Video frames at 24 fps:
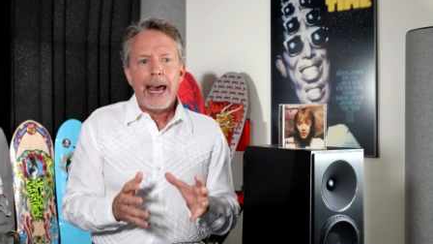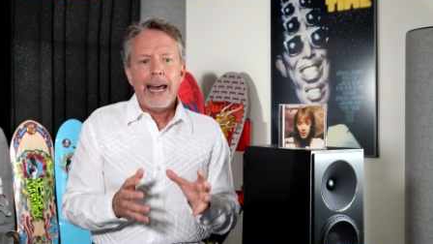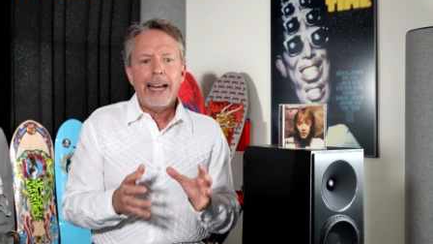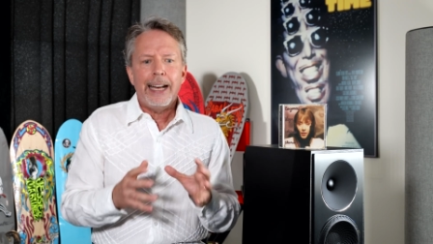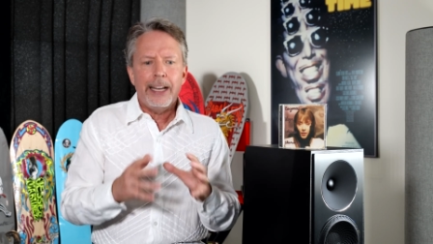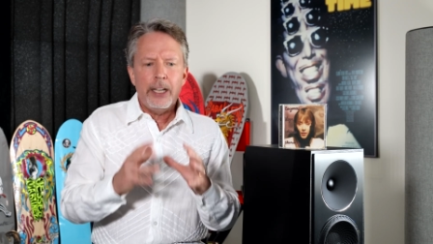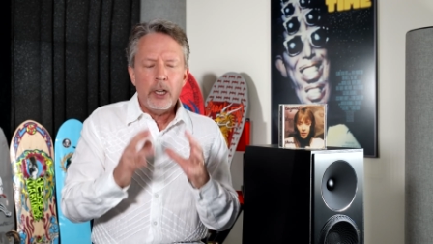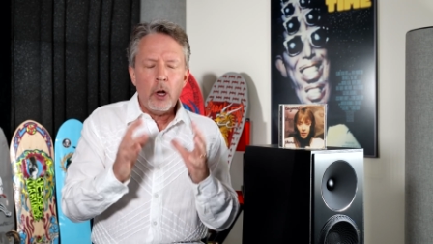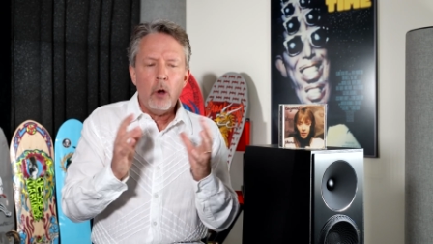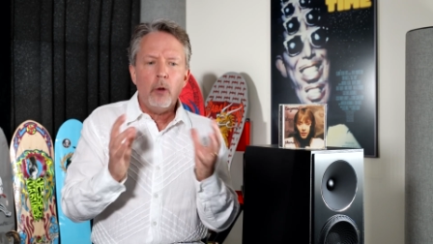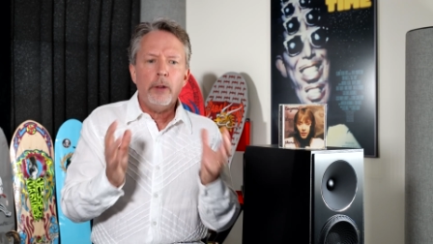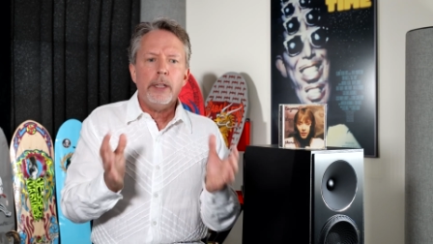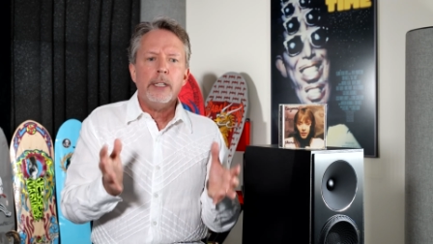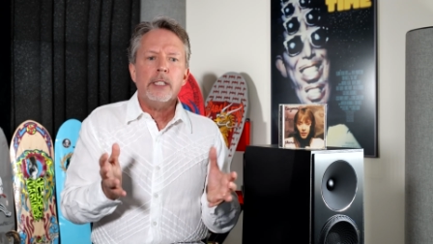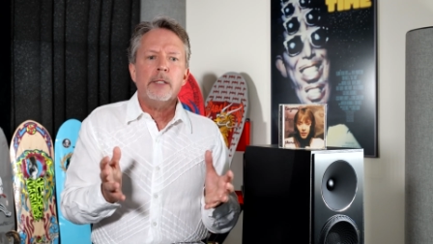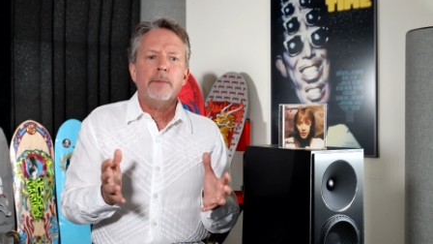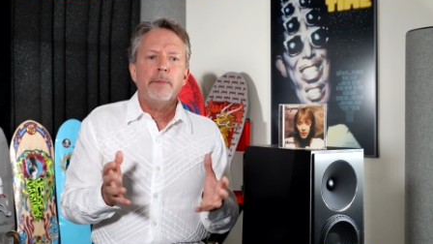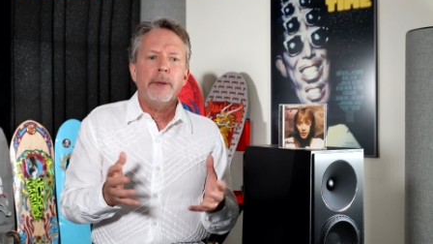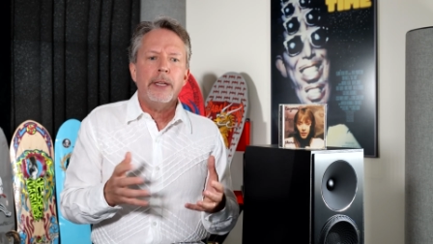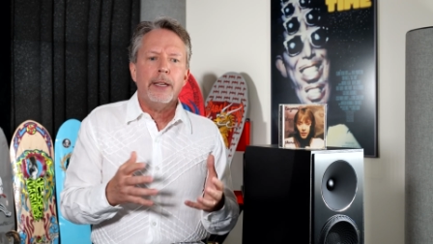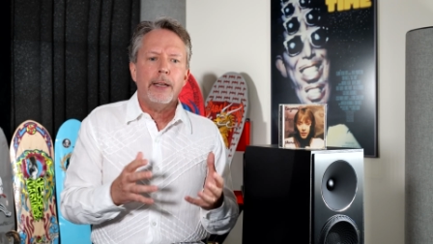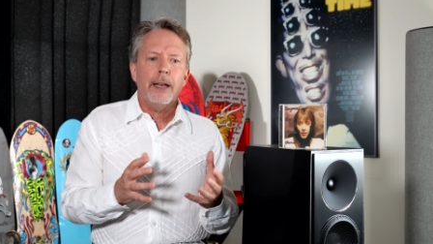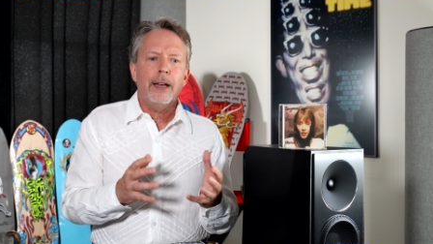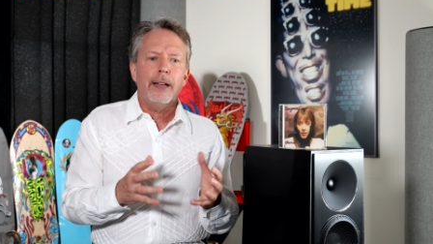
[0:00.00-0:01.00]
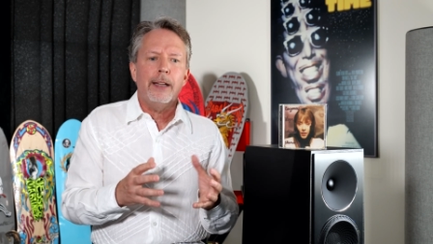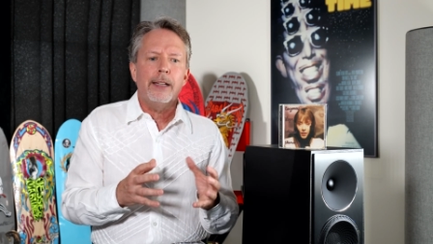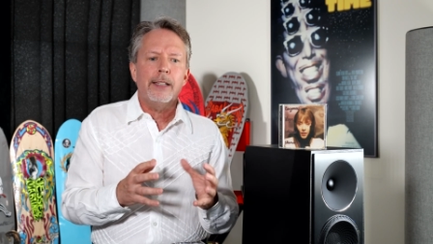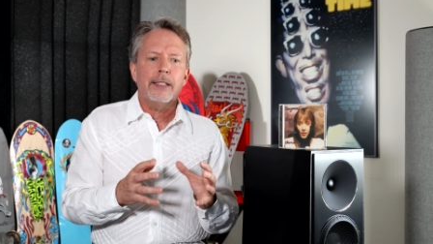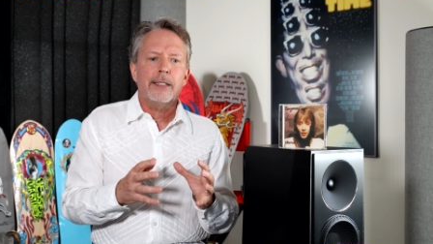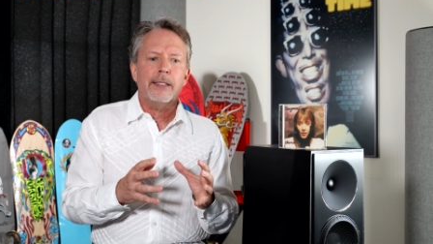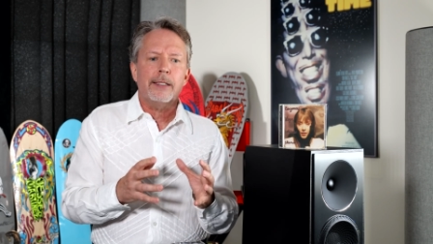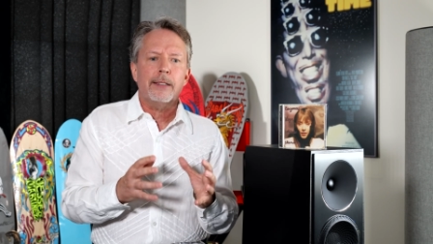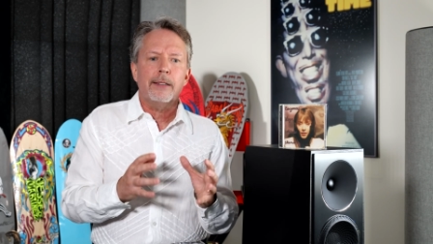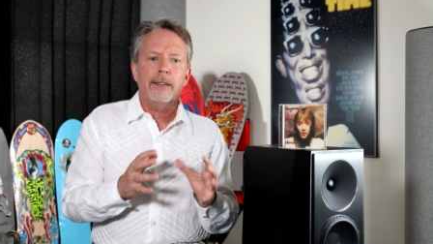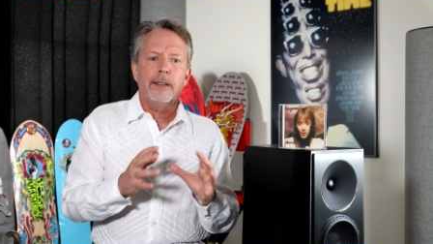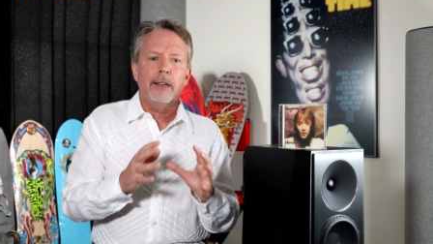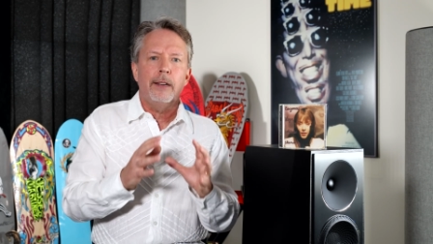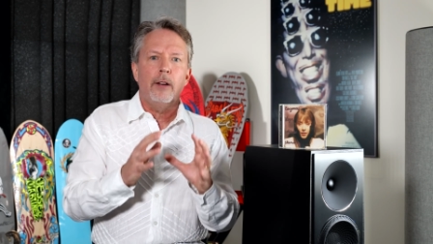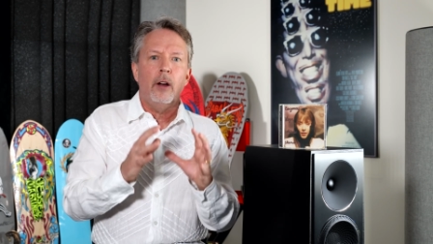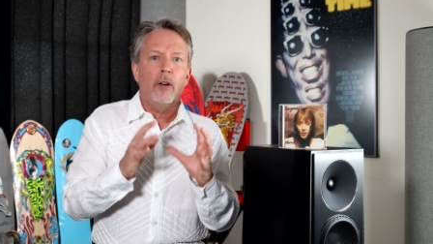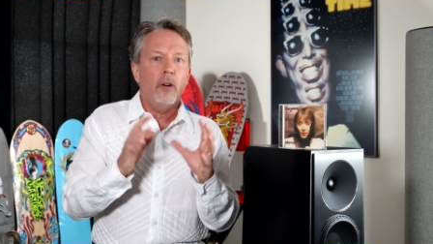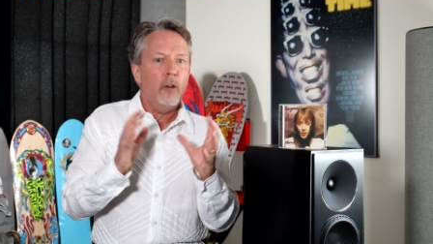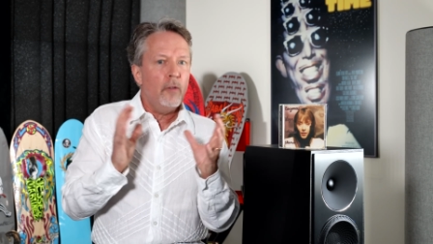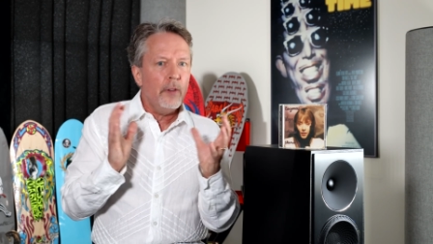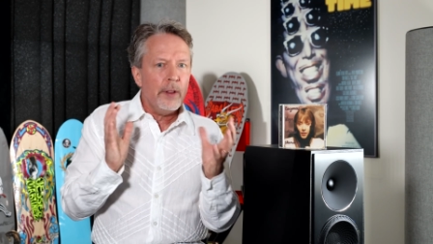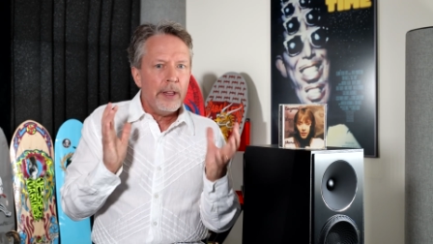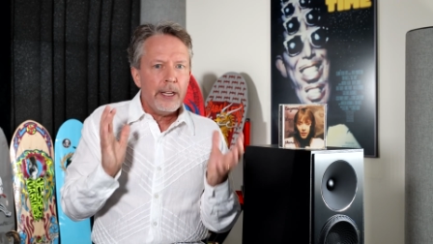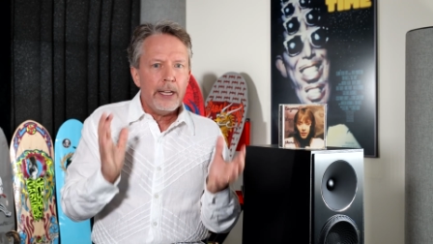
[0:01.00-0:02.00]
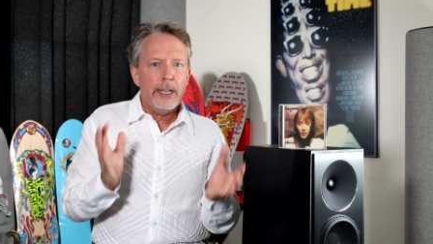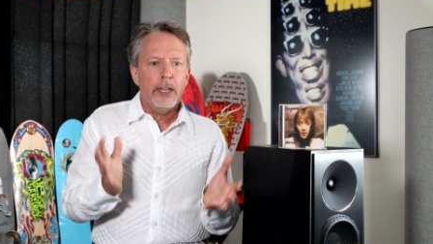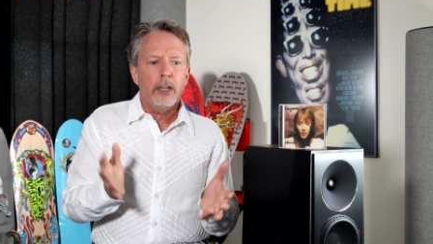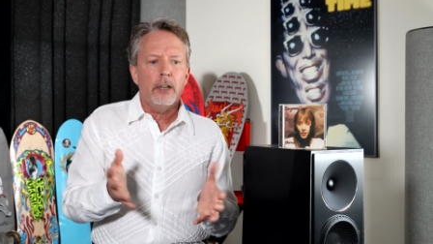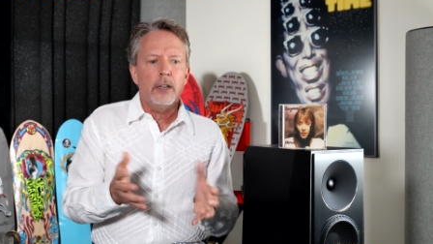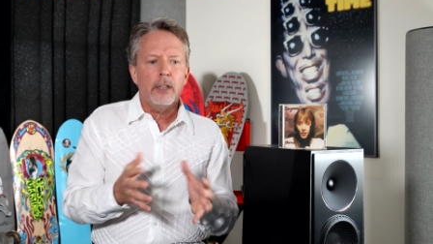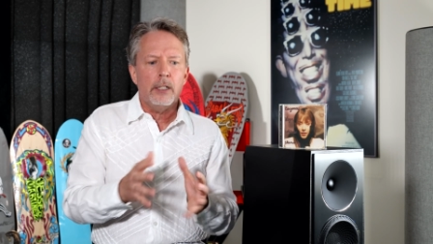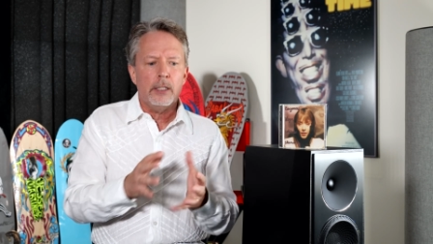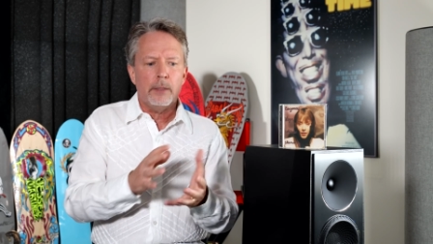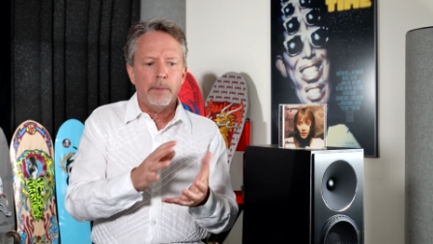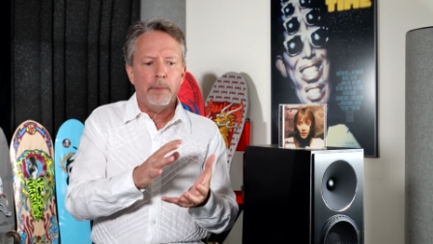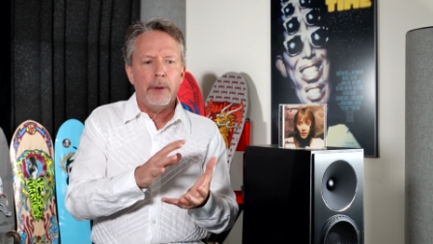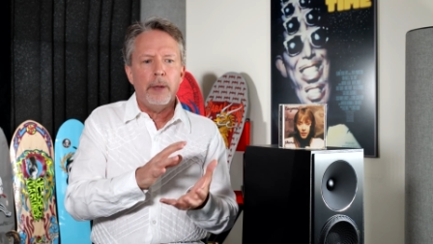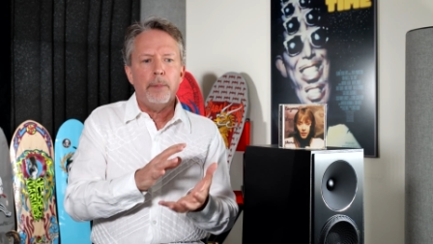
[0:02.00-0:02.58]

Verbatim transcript: And I know this because over the years,